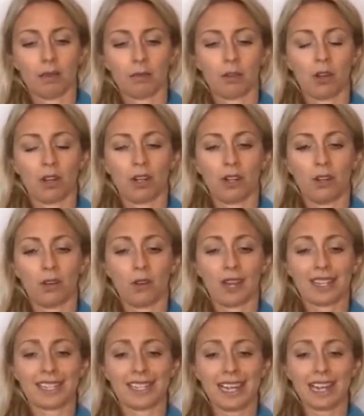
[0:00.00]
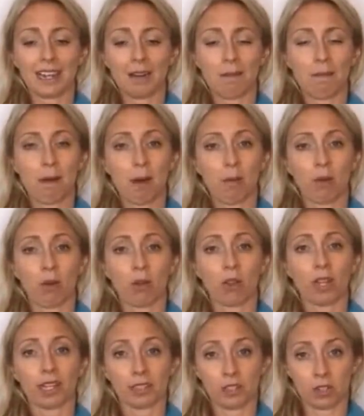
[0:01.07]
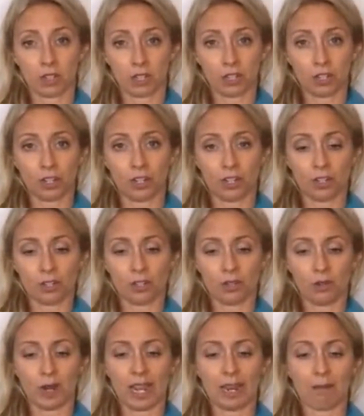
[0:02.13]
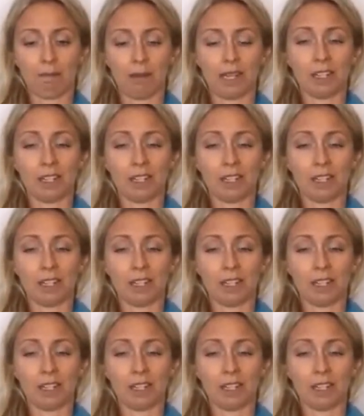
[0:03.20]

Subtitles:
I'm going to do a second bubble that's going to turn into a